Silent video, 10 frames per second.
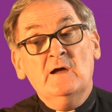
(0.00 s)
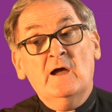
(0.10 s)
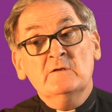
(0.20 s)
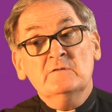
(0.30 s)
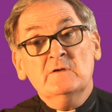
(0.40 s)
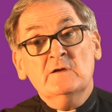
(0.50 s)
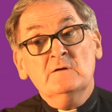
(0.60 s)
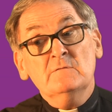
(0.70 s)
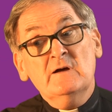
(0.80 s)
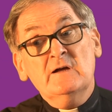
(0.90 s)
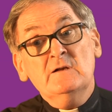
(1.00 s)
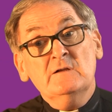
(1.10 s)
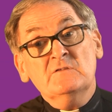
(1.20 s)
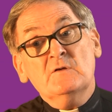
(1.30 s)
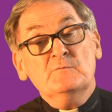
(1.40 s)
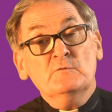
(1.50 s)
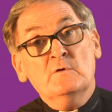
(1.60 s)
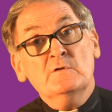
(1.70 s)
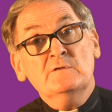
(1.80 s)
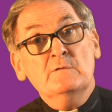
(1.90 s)
And, it's up to
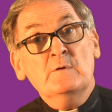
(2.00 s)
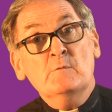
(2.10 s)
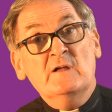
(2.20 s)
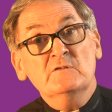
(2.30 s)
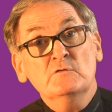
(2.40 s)
us if we want